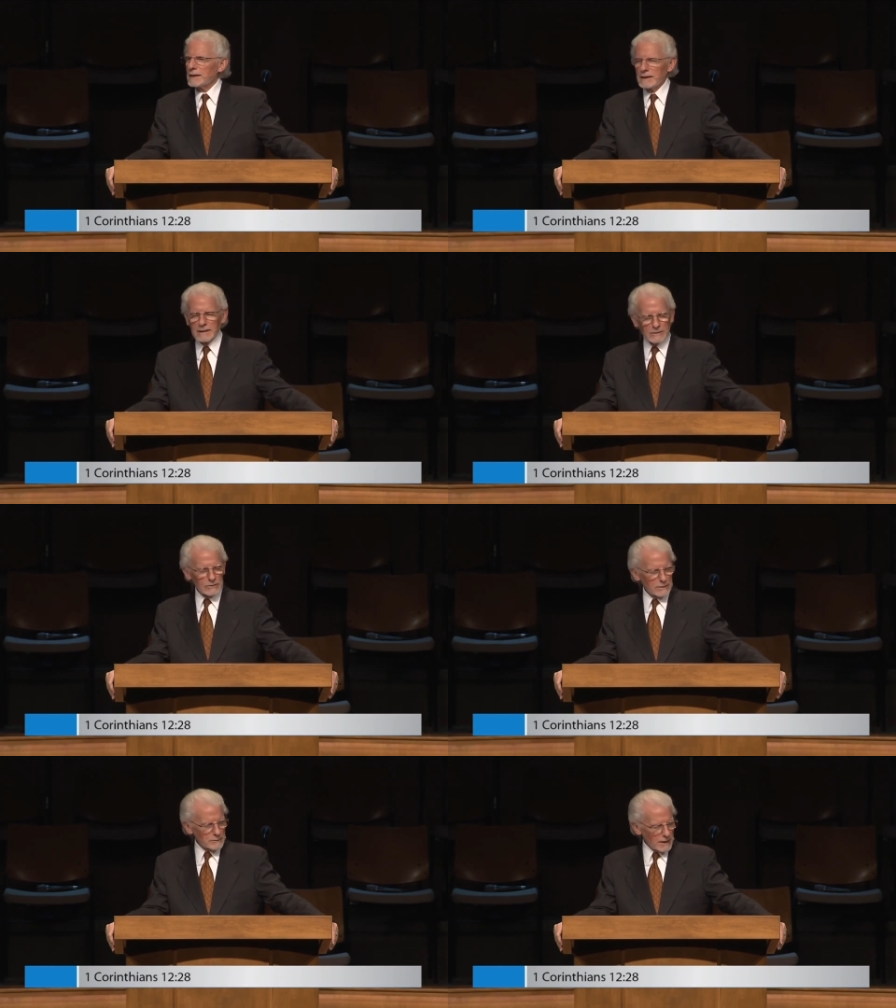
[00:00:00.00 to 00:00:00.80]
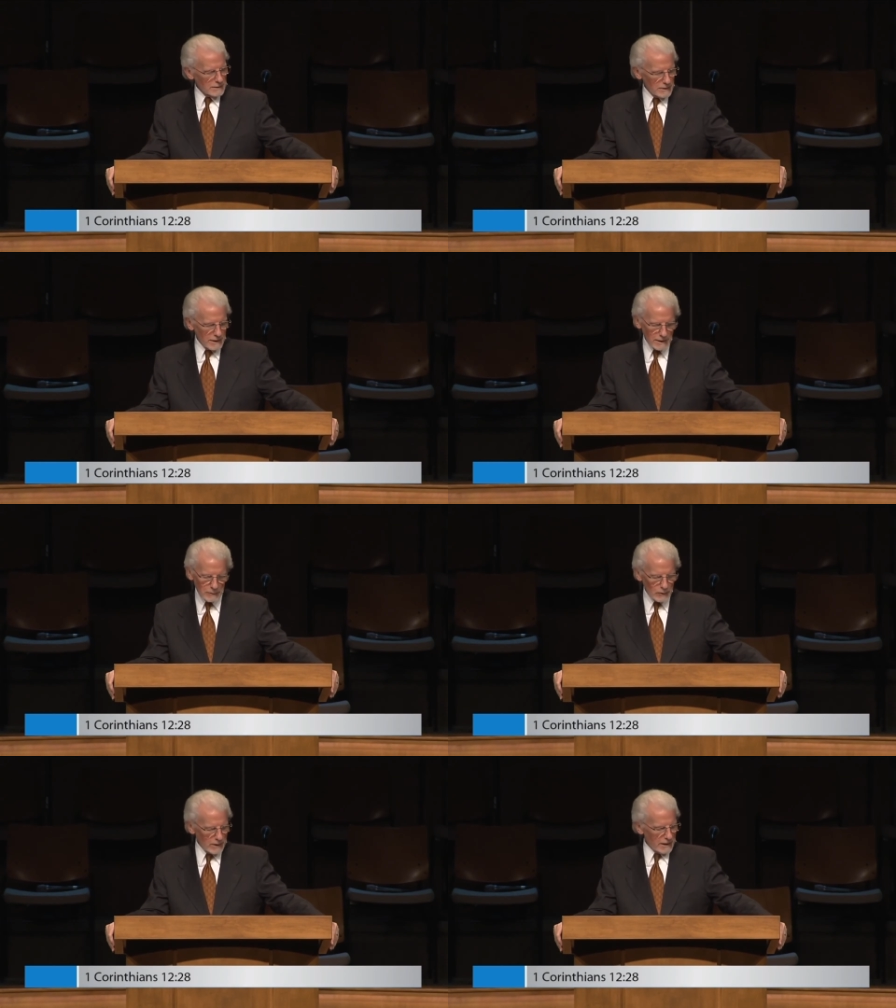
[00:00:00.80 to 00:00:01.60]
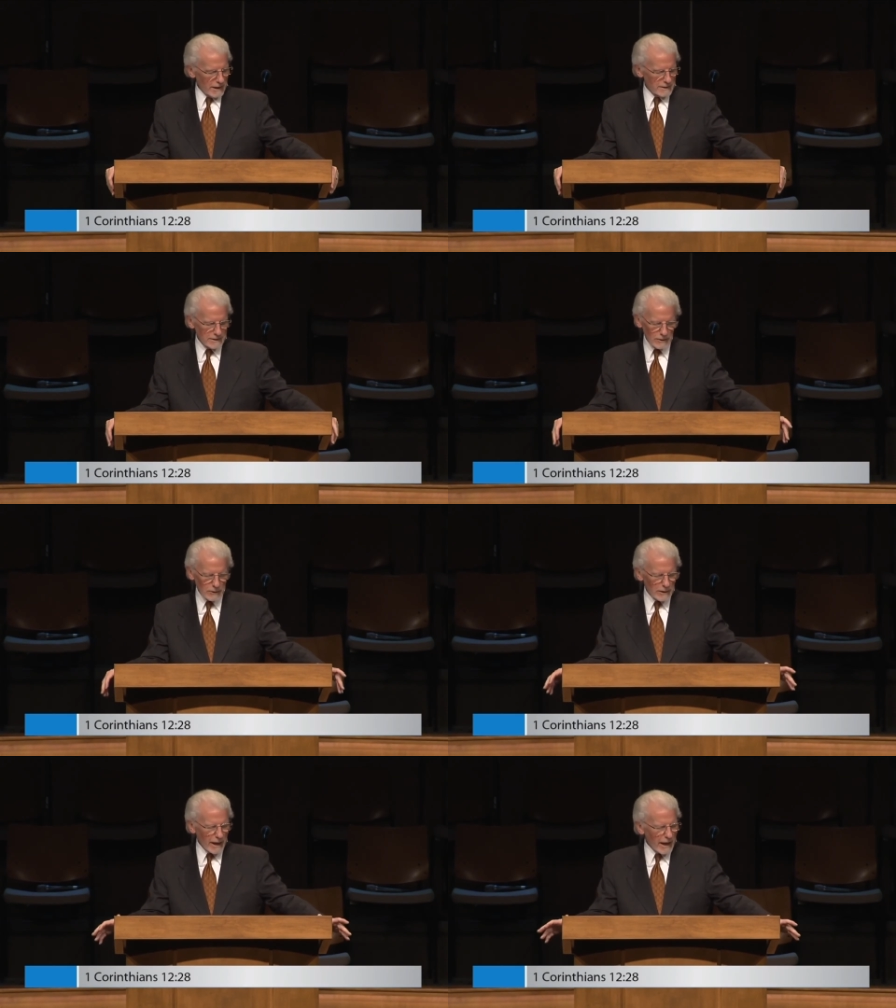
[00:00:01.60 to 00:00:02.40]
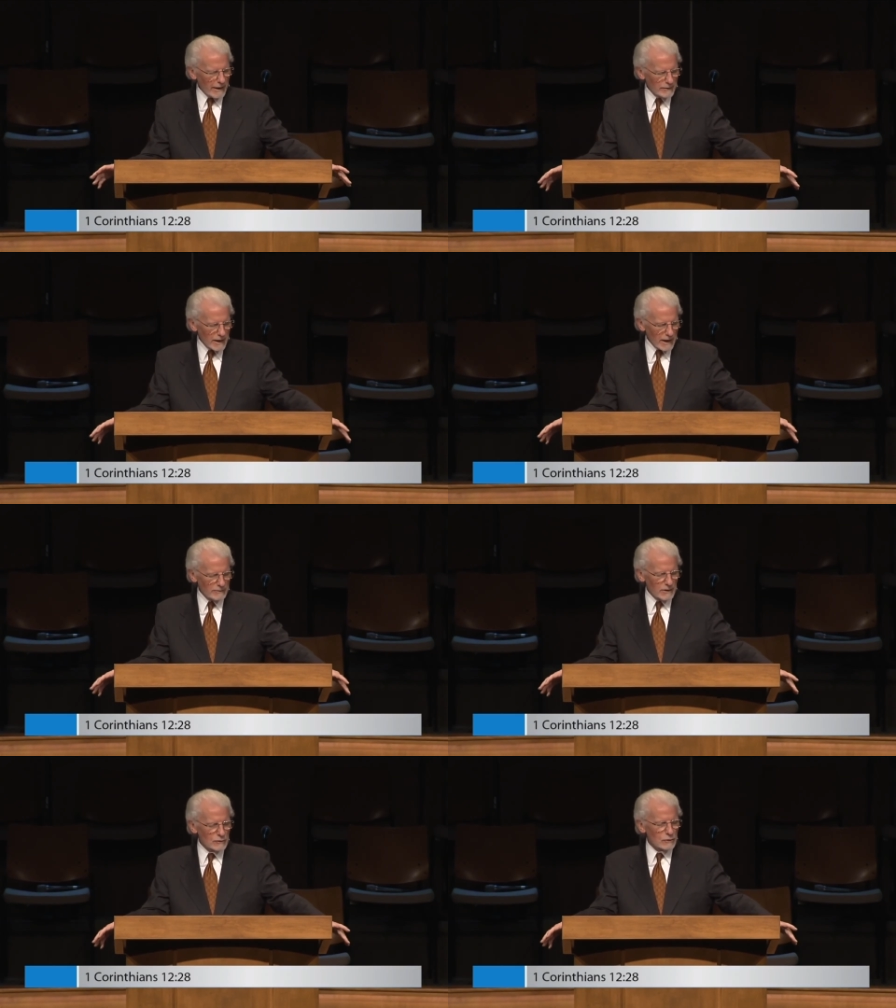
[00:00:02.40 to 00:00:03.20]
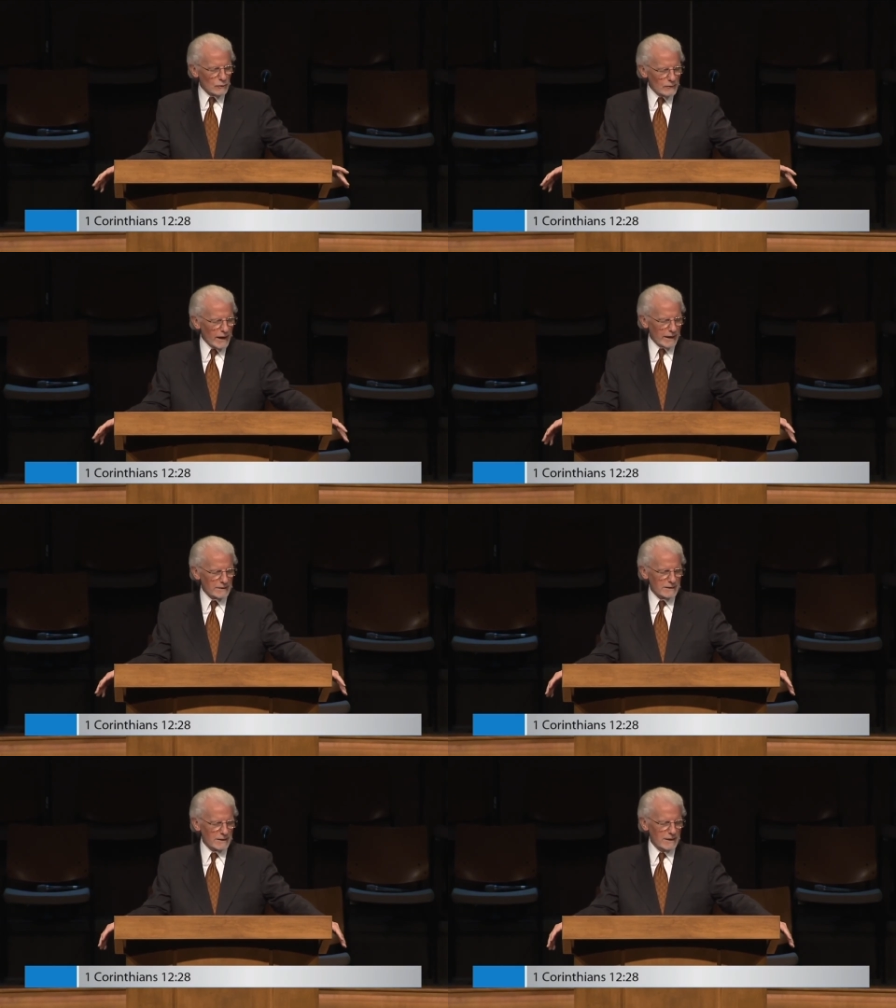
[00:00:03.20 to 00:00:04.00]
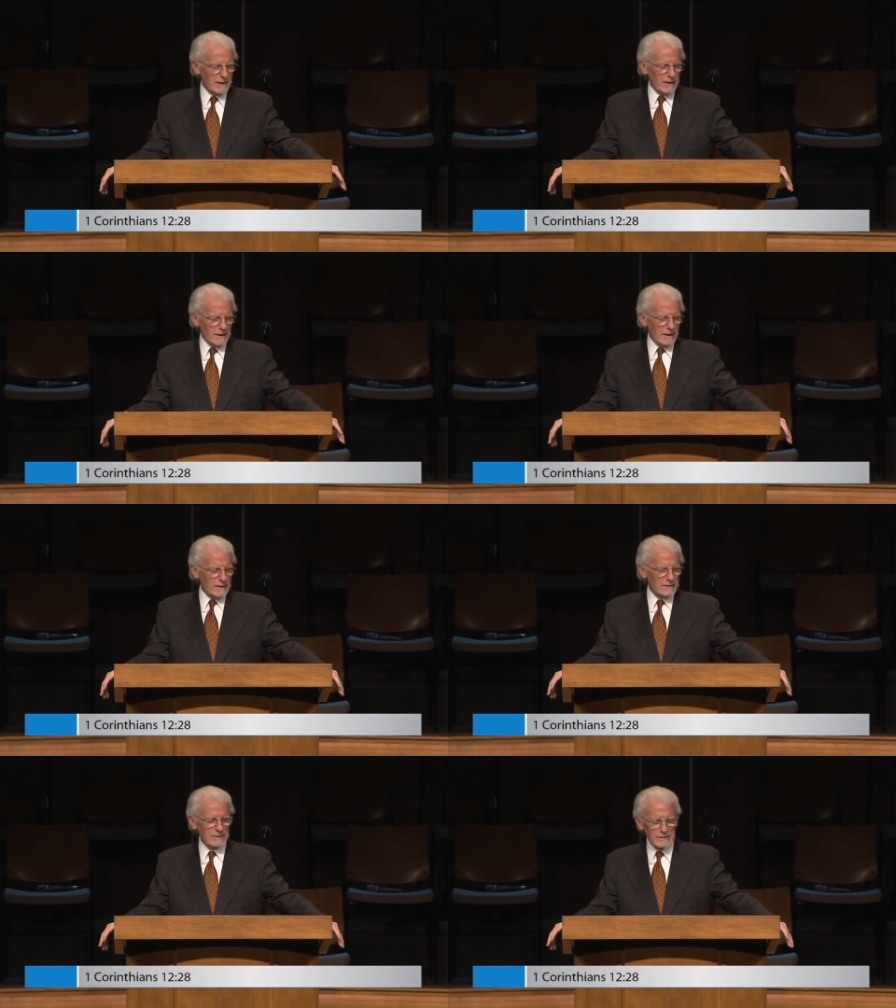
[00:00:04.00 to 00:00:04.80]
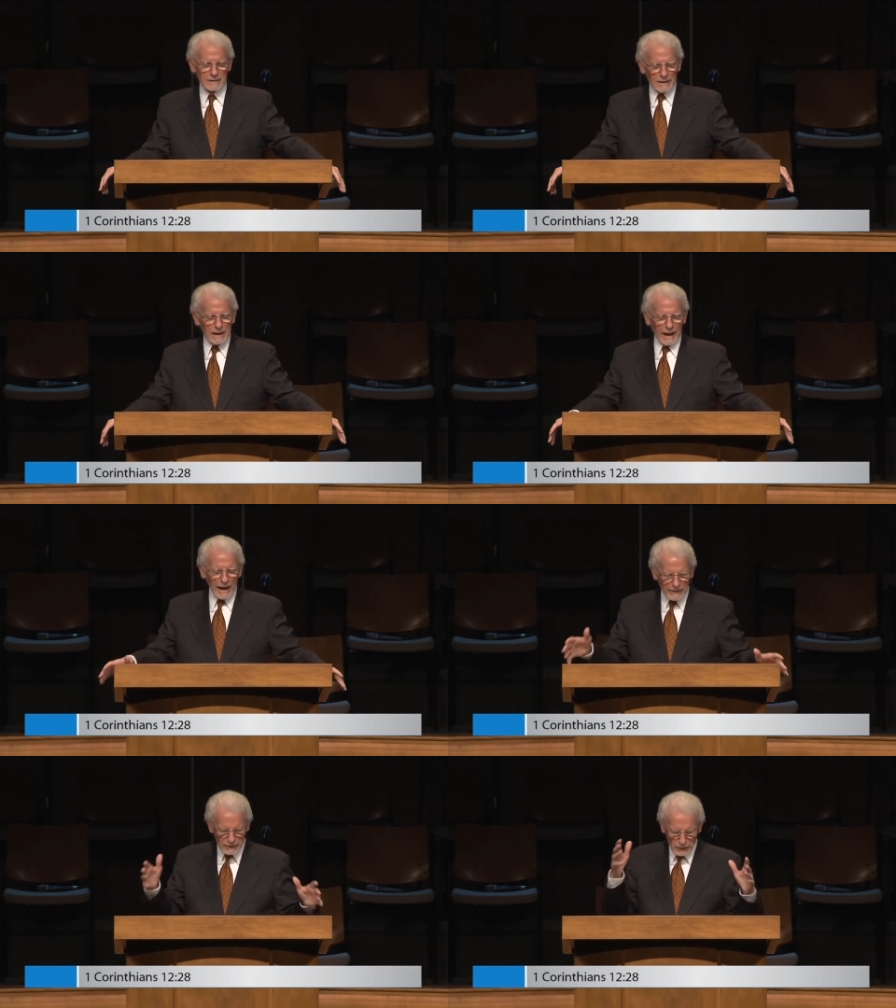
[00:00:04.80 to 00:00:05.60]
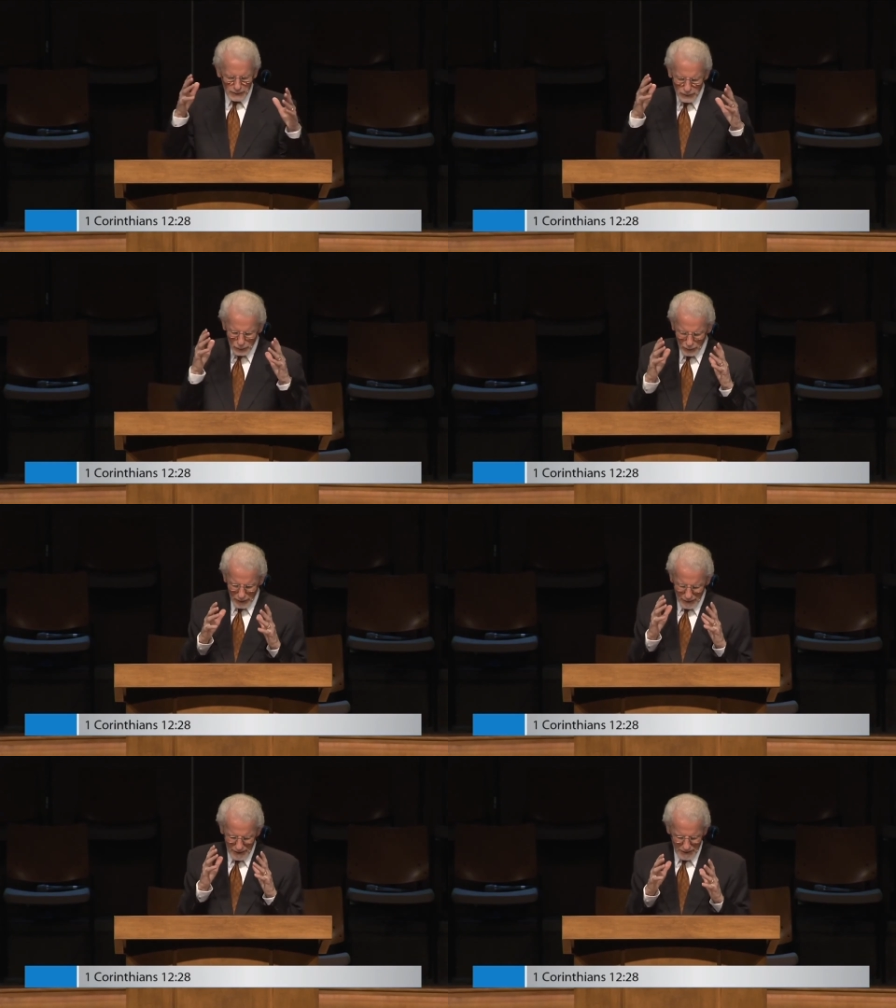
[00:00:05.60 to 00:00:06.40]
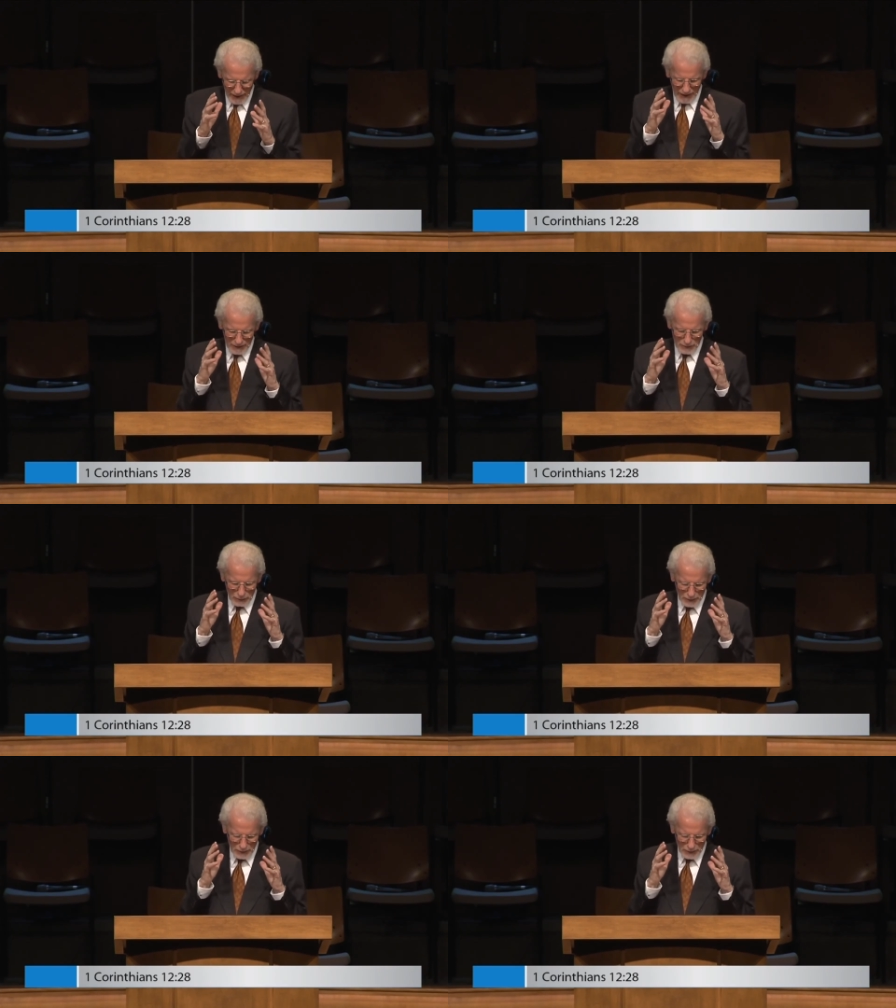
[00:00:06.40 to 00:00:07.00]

You know, sometimes I think, boy, I, Lord, I have to have this correct. It's, I have to have sorted this out.